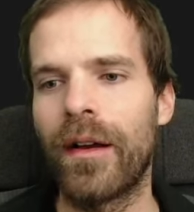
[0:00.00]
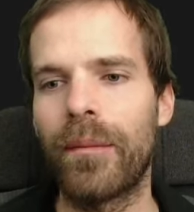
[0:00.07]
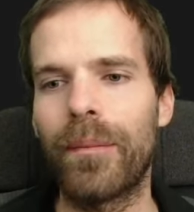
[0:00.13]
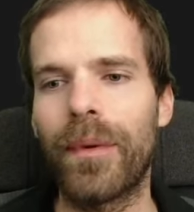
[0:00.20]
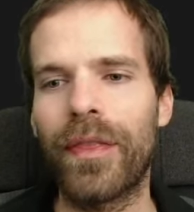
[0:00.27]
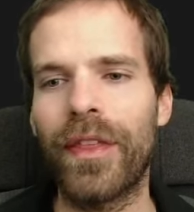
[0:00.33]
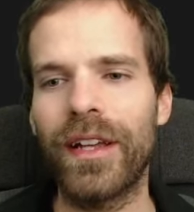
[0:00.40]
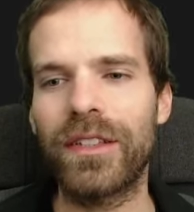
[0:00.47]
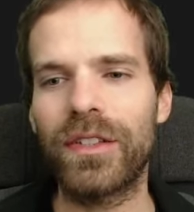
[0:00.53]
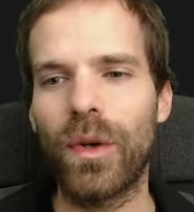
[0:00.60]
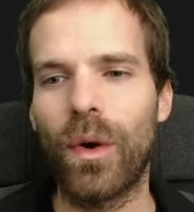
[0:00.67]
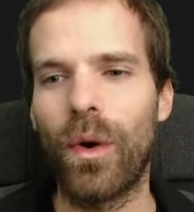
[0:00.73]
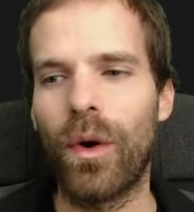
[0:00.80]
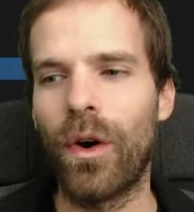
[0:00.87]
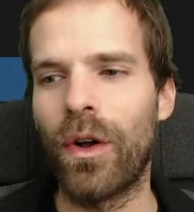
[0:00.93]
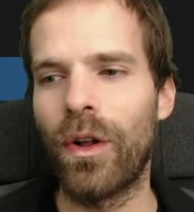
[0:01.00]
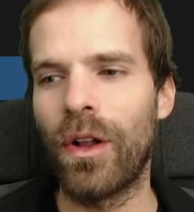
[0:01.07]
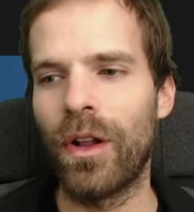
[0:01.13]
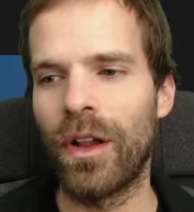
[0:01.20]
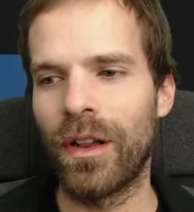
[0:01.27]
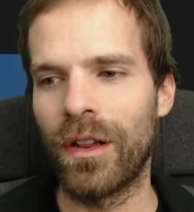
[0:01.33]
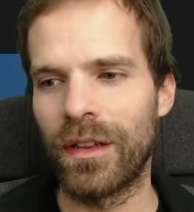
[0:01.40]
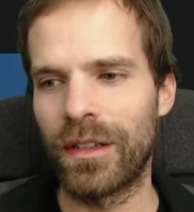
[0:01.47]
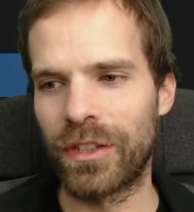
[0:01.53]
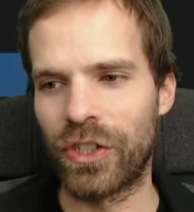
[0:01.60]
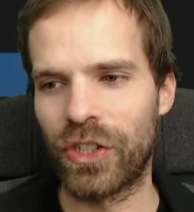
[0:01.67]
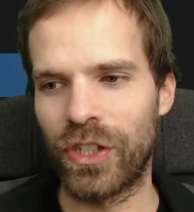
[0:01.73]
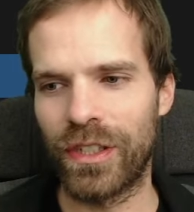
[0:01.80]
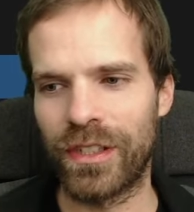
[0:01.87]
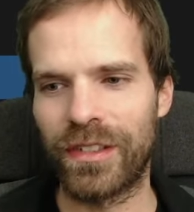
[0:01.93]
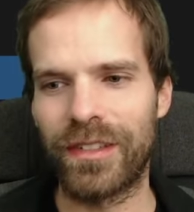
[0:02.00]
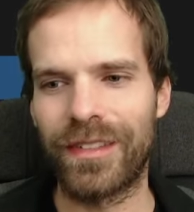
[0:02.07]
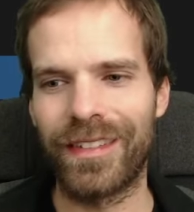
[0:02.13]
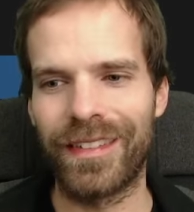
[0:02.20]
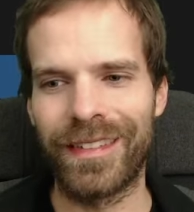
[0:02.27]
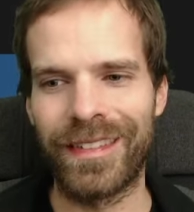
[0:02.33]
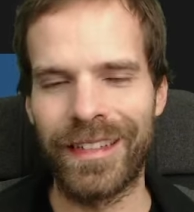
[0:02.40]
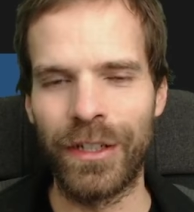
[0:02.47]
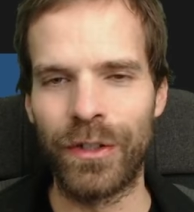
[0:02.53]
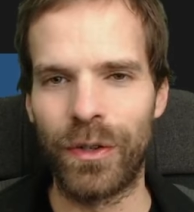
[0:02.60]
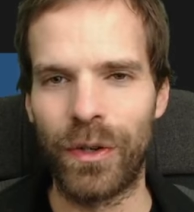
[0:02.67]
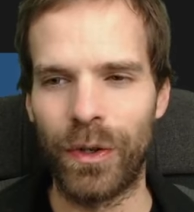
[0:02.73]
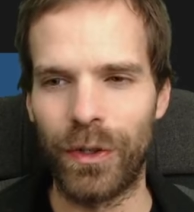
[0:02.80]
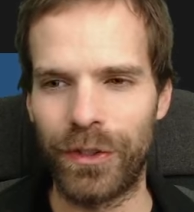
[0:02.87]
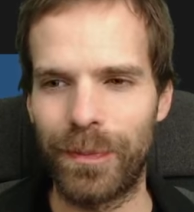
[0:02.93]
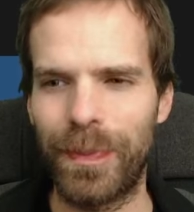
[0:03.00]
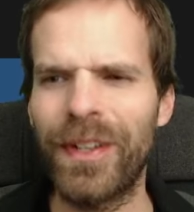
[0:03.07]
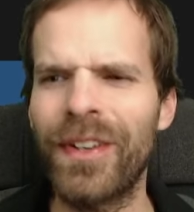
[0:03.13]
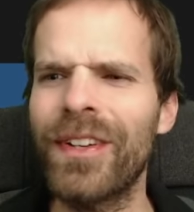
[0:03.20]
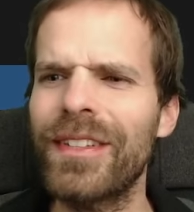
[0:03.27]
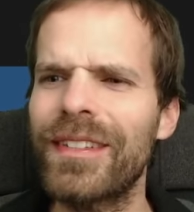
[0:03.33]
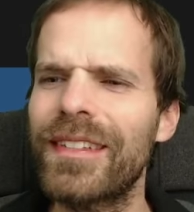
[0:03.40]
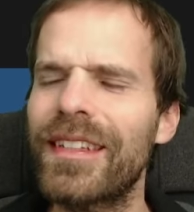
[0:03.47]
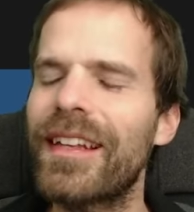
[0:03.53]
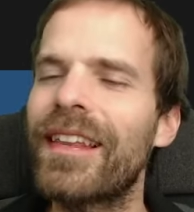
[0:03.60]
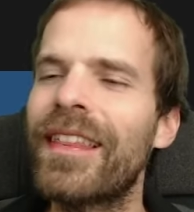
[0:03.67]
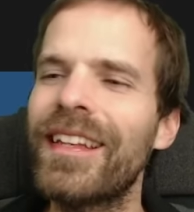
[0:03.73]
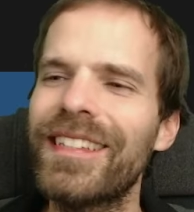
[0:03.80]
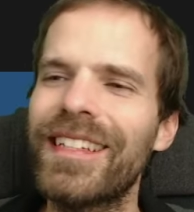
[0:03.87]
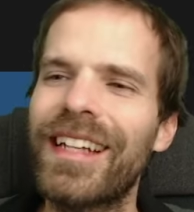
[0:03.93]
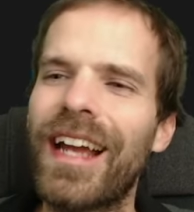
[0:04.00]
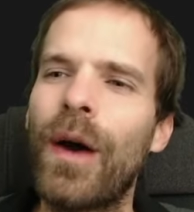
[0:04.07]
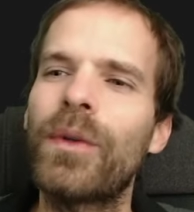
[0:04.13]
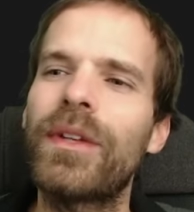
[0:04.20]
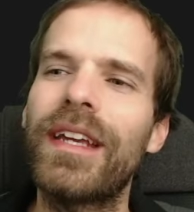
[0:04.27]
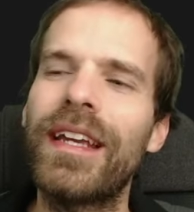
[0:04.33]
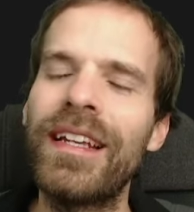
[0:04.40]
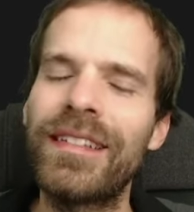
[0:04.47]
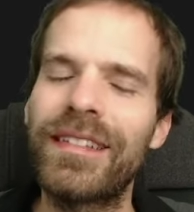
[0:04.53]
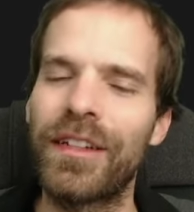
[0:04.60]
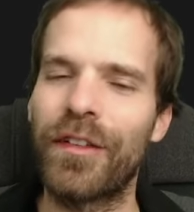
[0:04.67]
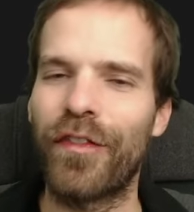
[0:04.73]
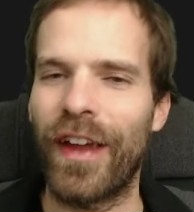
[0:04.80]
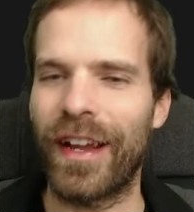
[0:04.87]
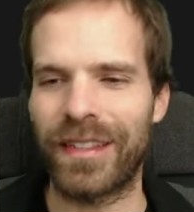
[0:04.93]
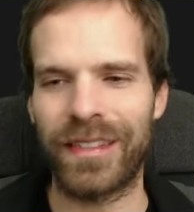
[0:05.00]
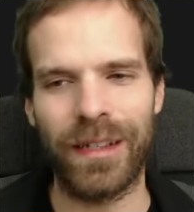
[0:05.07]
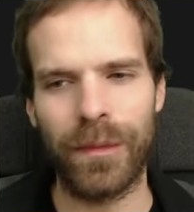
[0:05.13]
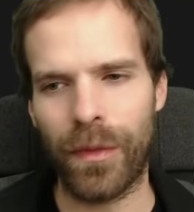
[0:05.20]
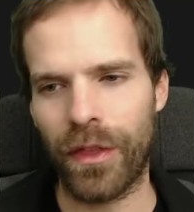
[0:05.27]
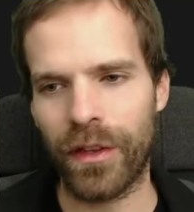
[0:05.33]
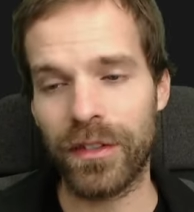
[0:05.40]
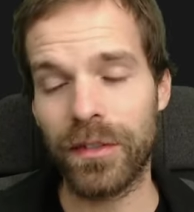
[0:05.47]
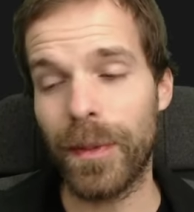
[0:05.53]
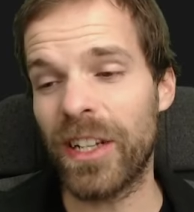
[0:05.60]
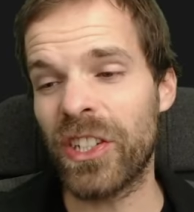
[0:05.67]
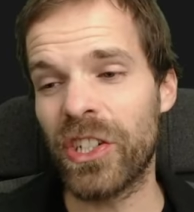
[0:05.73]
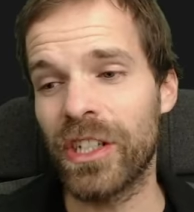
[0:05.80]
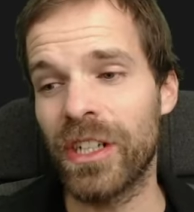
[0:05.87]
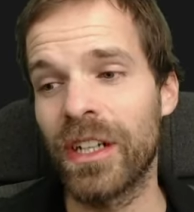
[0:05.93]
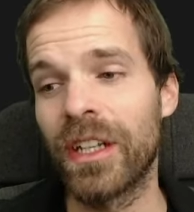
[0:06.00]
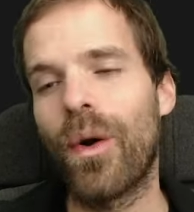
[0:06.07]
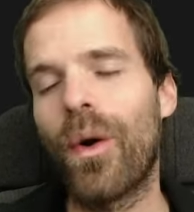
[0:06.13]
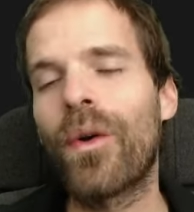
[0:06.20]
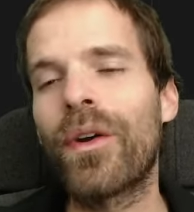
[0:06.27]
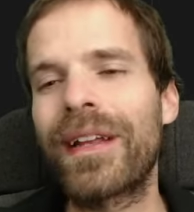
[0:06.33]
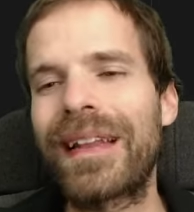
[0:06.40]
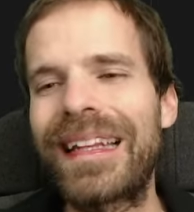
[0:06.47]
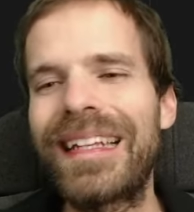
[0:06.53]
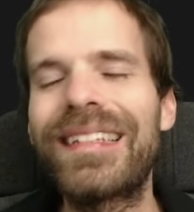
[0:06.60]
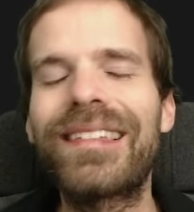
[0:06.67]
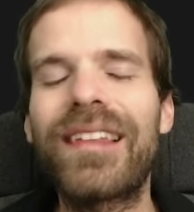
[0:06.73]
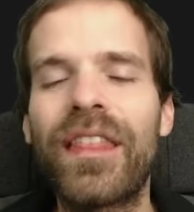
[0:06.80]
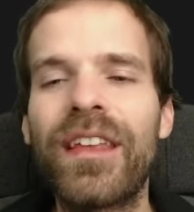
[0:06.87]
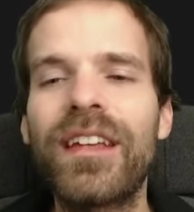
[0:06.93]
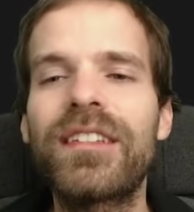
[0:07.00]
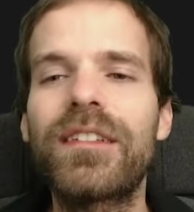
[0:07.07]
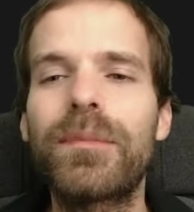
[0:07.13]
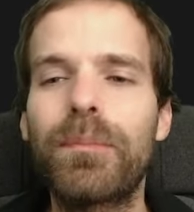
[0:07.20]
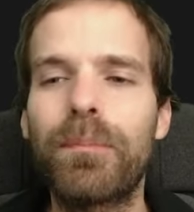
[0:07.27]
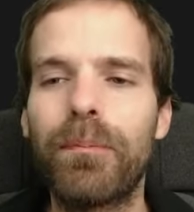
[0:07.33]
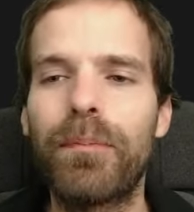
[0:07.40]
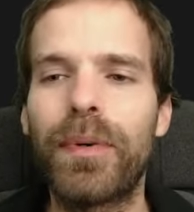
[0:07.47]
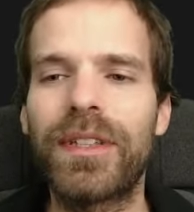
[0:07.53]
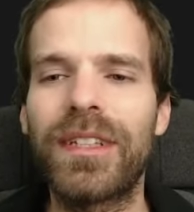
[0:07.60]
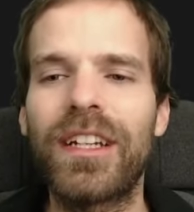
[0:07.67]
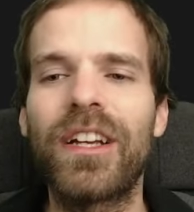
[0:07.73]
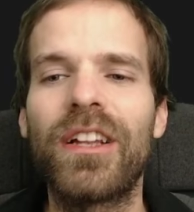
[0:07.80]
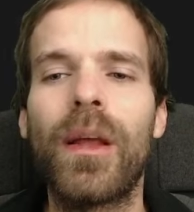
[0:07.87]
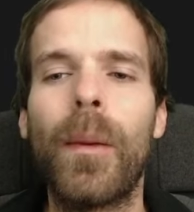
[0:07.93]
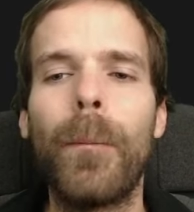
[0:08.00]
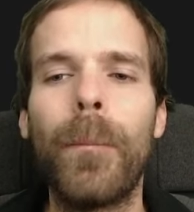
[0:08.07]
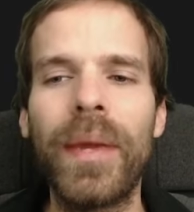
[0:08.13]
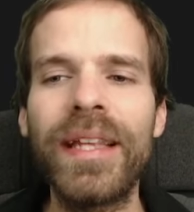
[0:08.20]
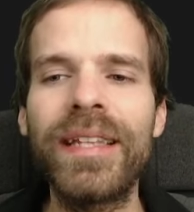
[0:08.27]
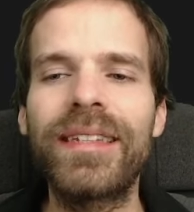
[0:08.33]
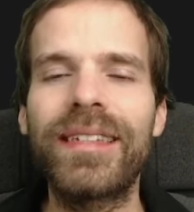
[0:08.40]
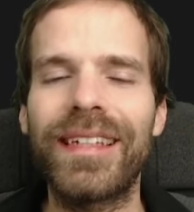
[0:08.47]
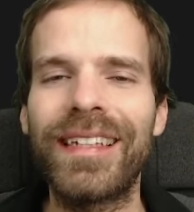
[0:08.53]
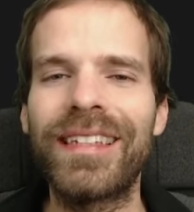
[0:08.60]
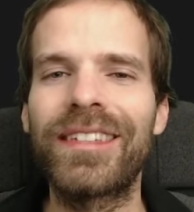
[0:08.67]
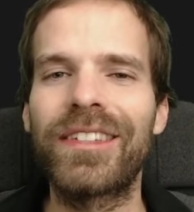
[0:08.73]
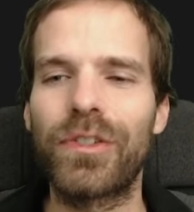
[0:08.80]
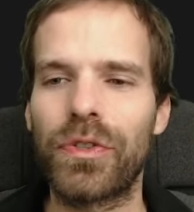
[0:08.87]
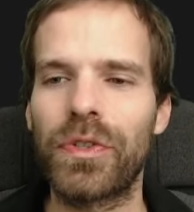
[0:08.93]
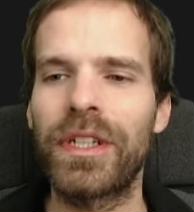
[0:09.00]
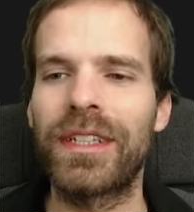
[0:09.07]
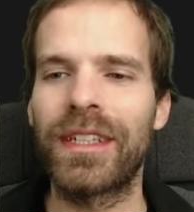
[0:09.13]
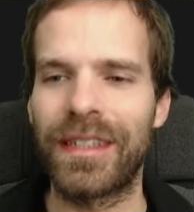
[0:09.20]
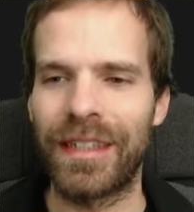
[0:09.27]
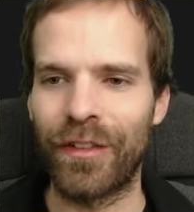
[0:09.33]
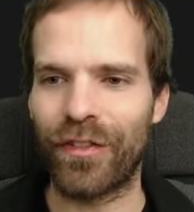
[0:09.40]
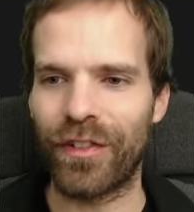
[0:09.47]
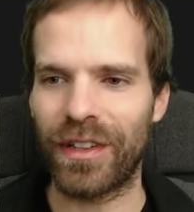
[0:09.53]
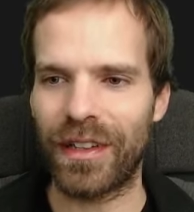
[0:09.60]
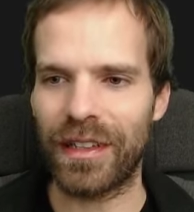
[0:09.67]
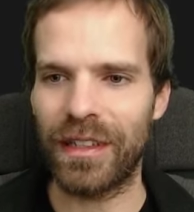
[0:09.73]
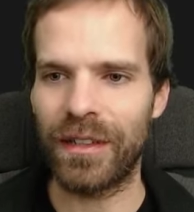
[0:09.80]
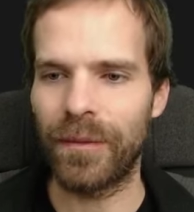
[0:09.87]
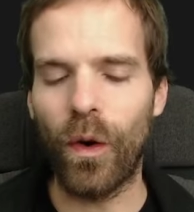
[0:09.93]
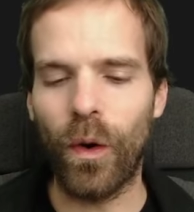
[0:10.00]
But that's all just zeros, because this account is in fact something special, or at least this particular mint is treated differently.